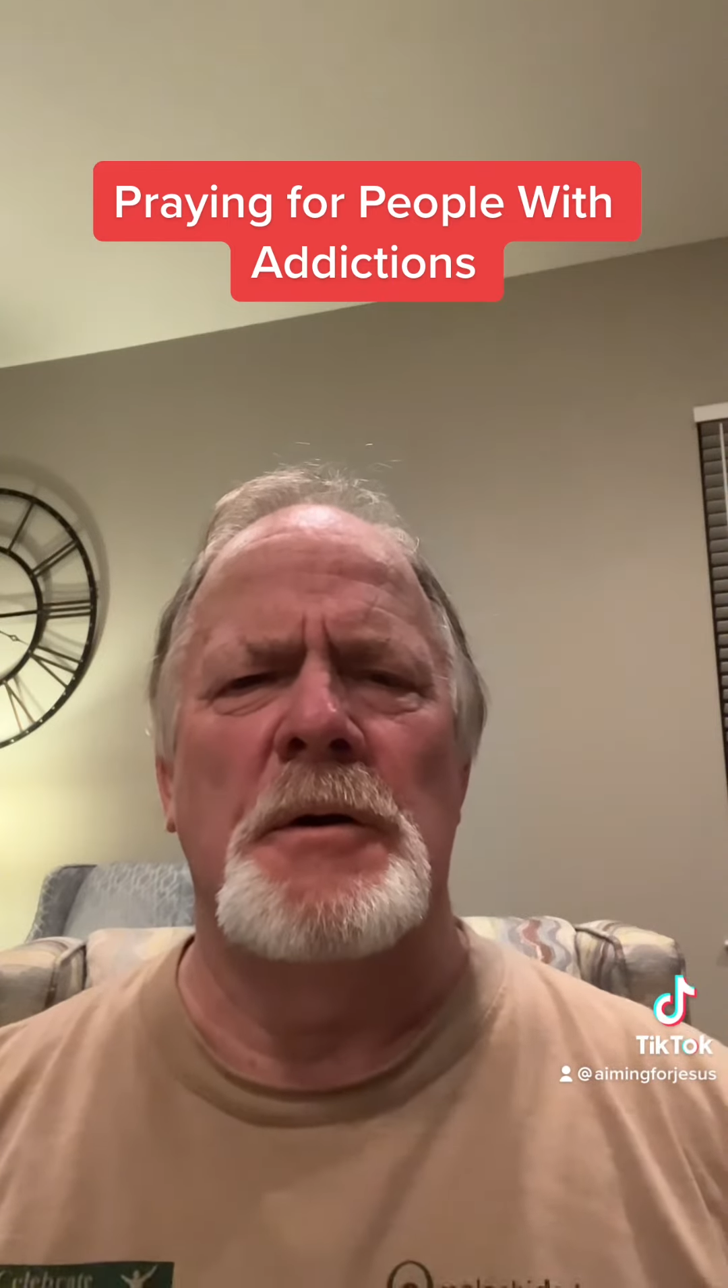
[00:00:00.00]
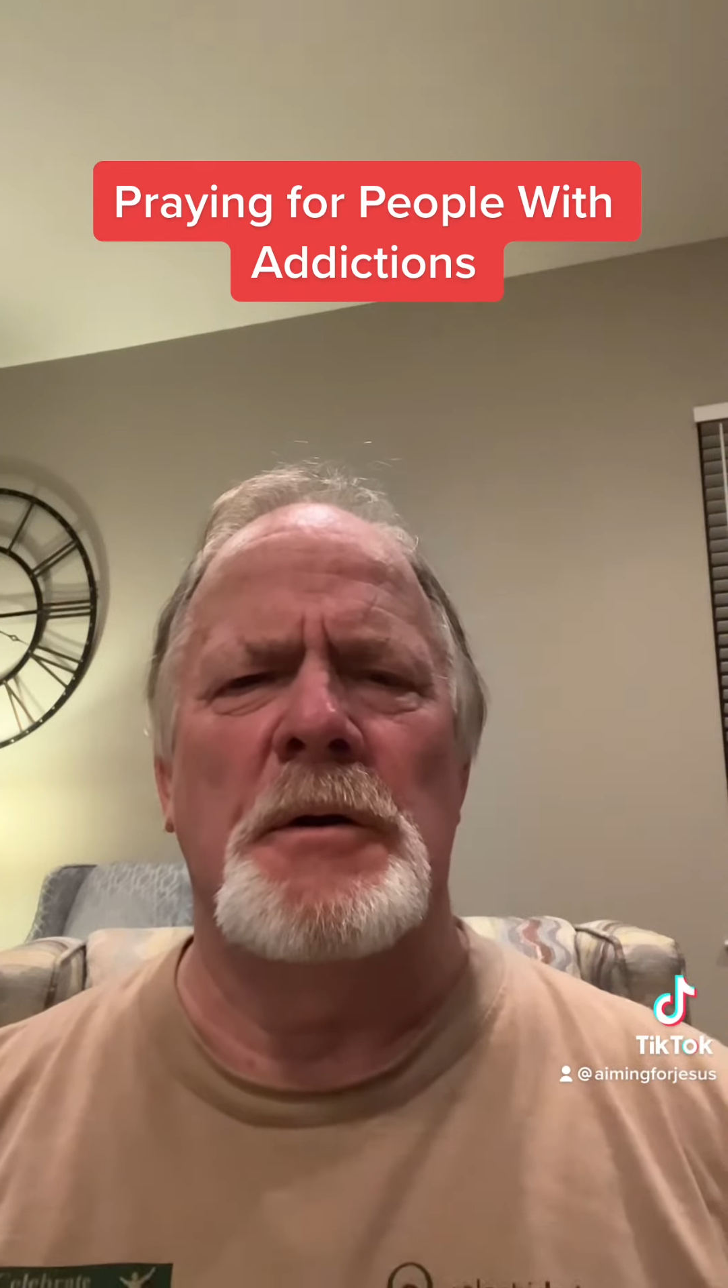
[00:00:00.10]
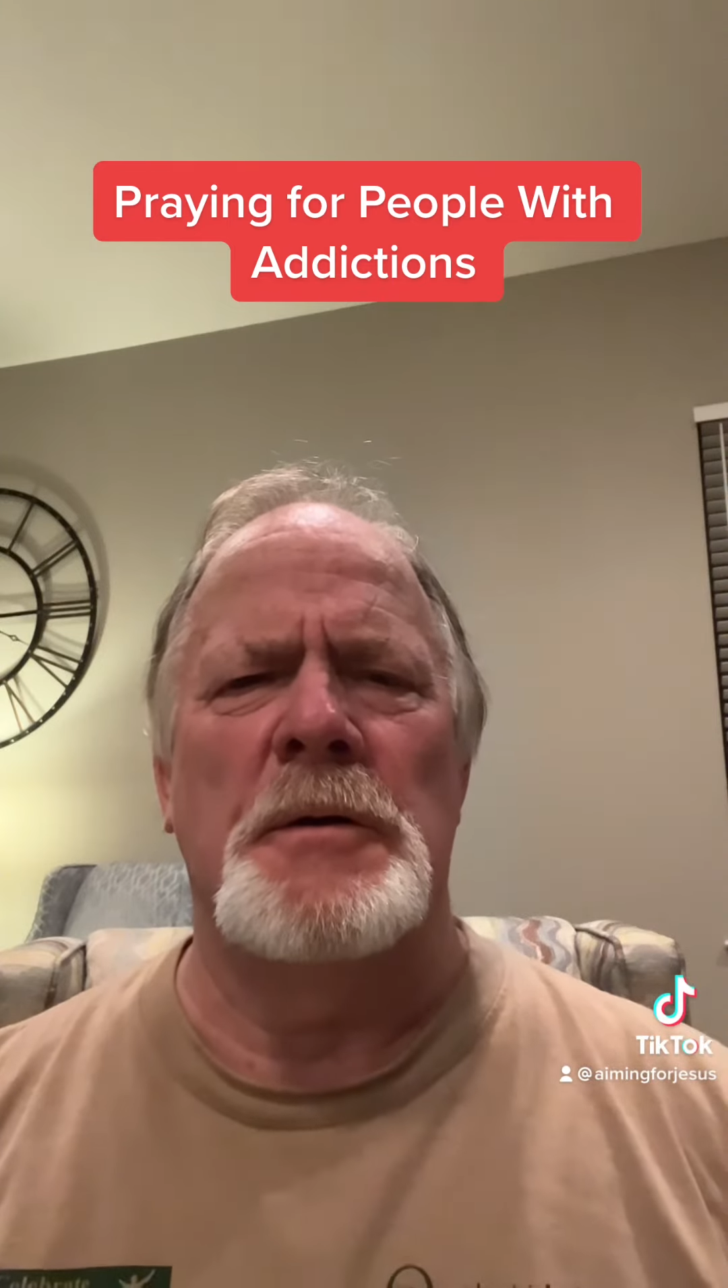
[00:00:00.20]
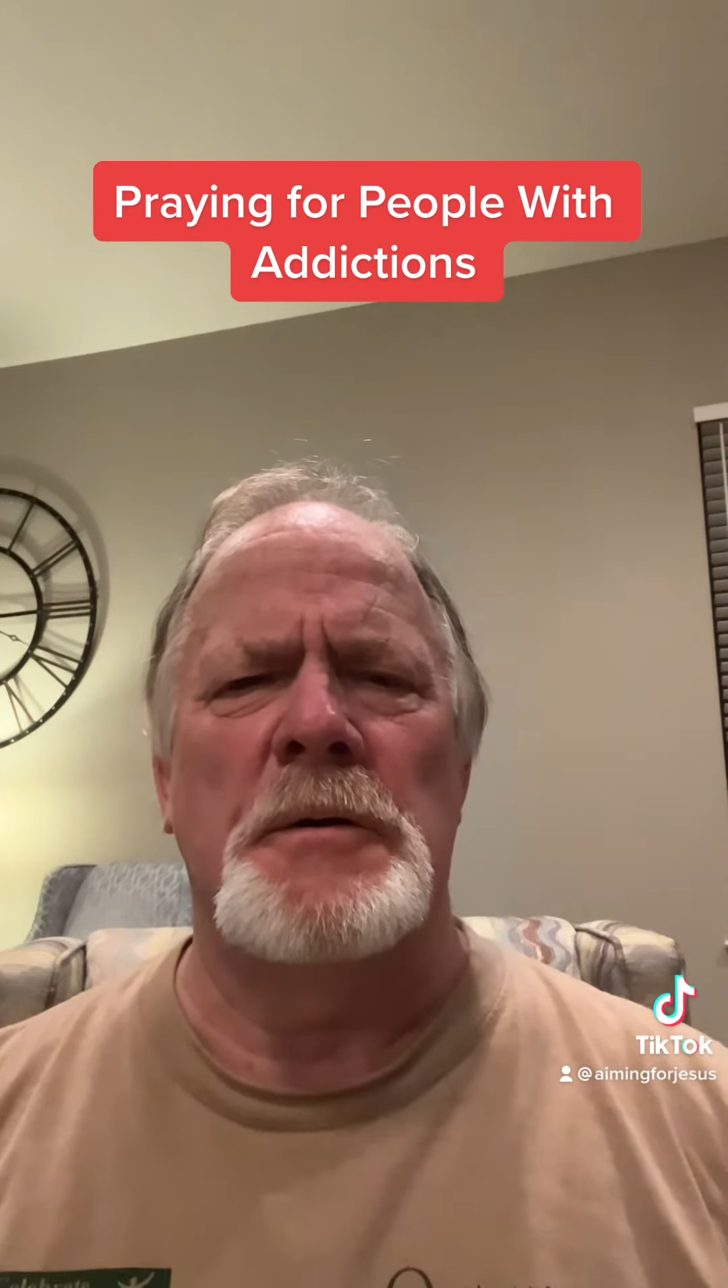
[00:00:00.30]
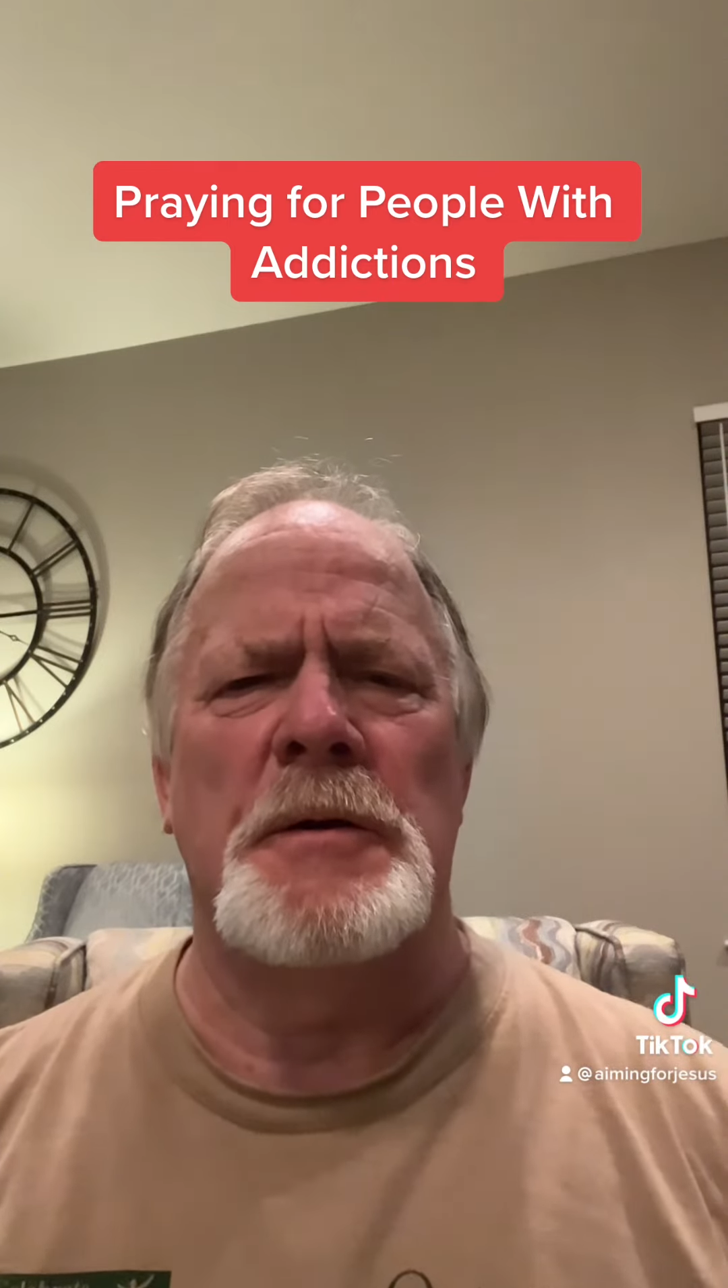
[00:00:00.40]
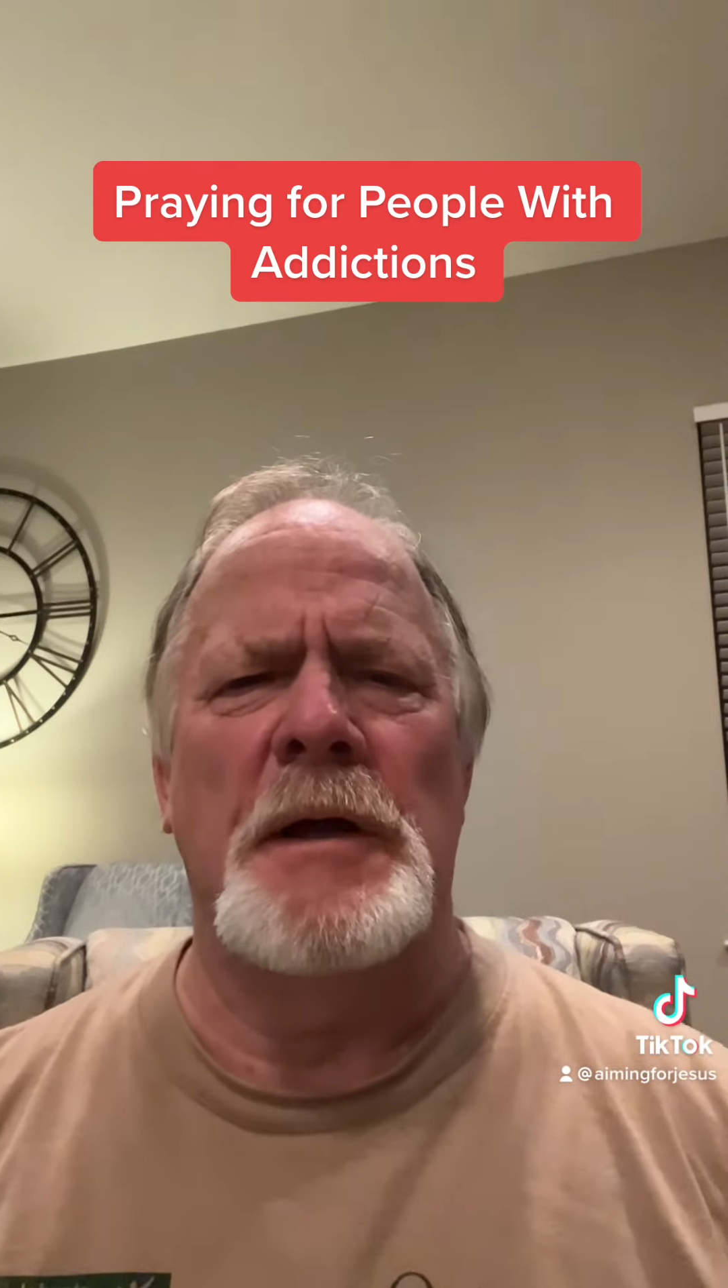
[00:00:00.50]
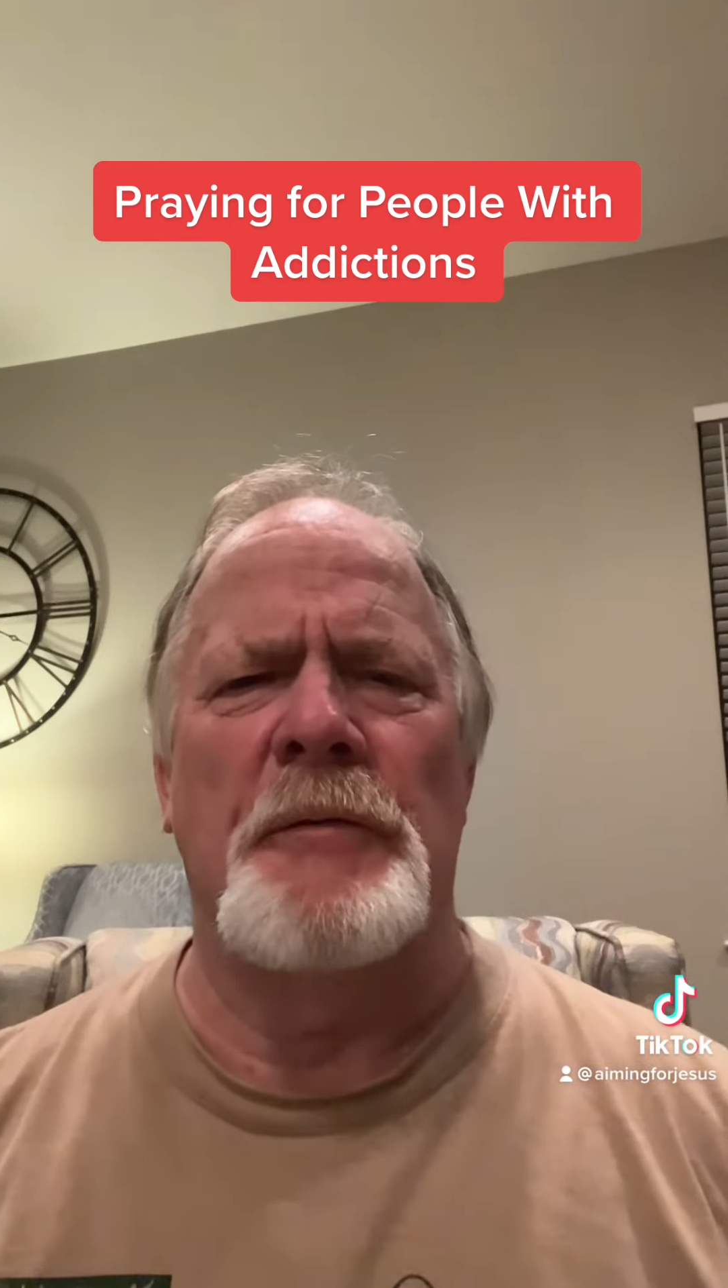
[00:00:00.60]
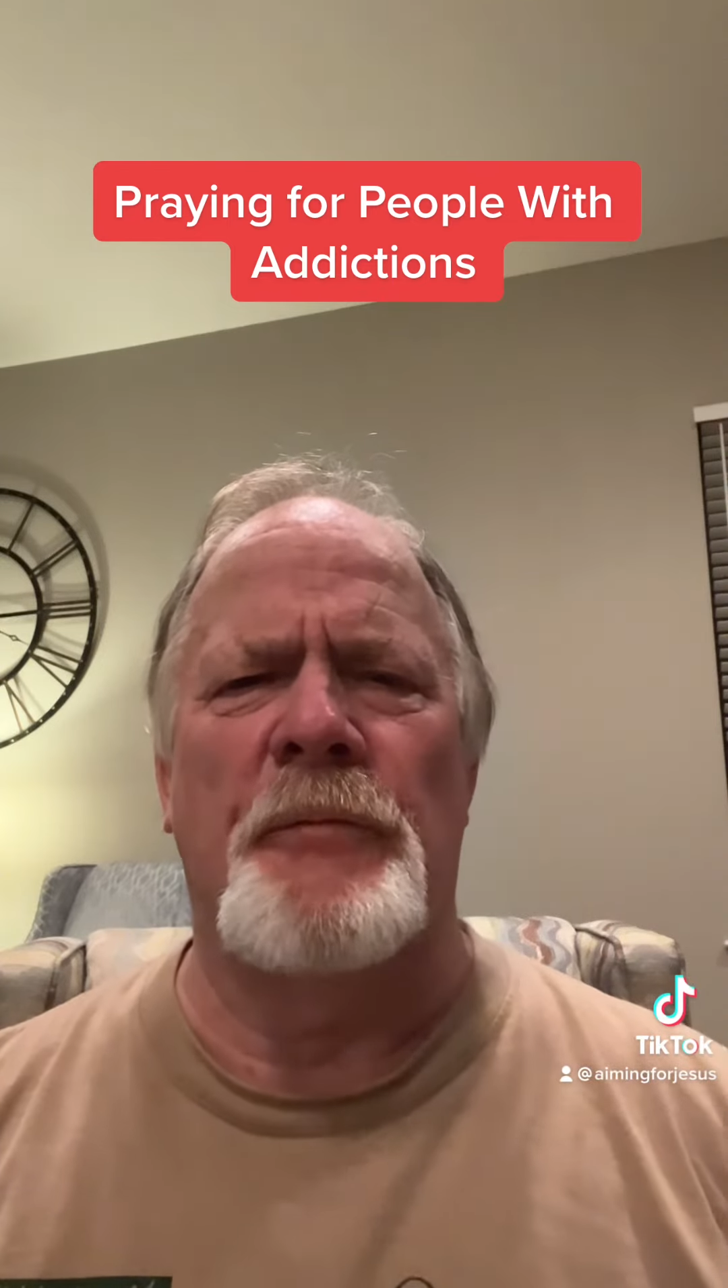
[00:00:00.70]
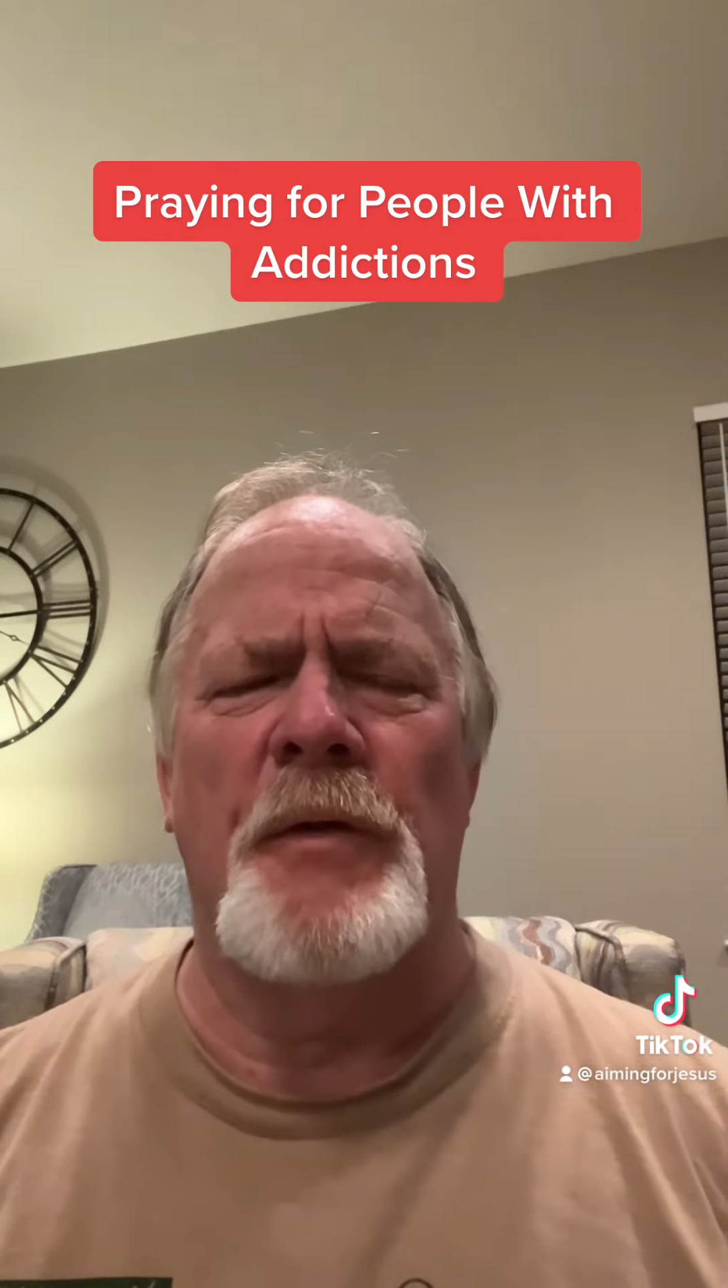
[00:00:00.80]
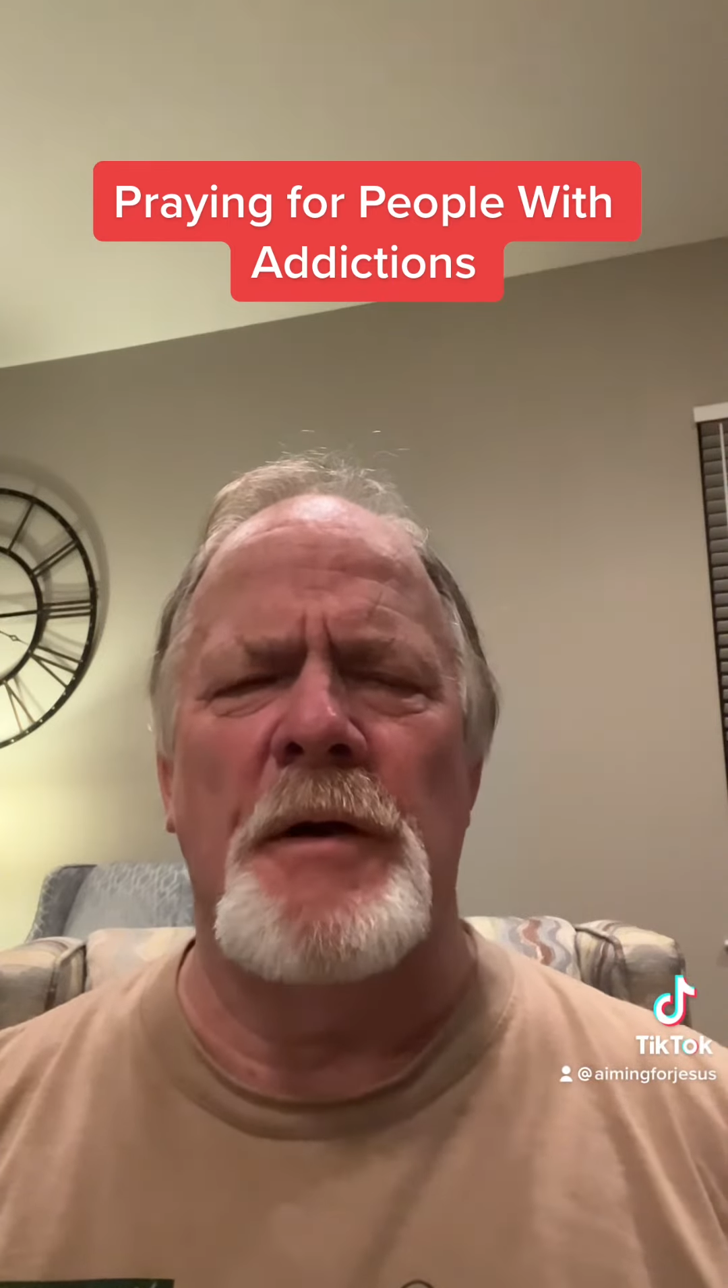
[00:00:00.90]
Uh,
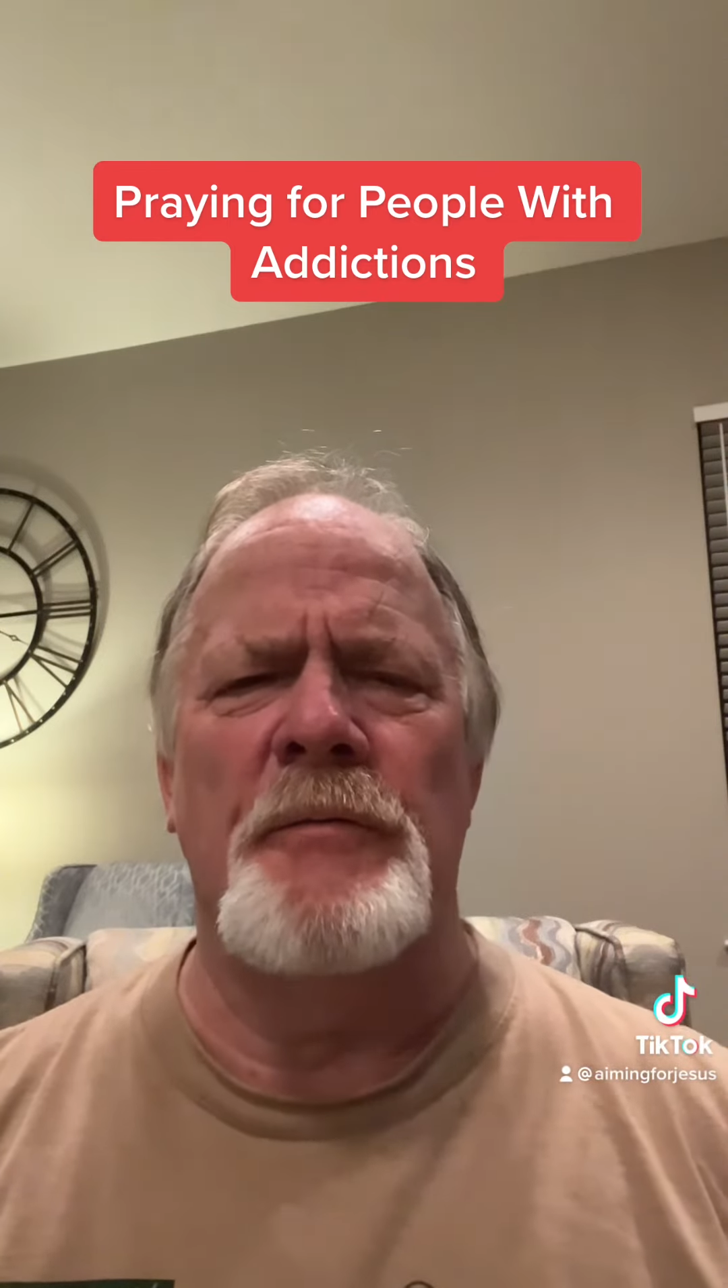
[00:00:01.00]
if they've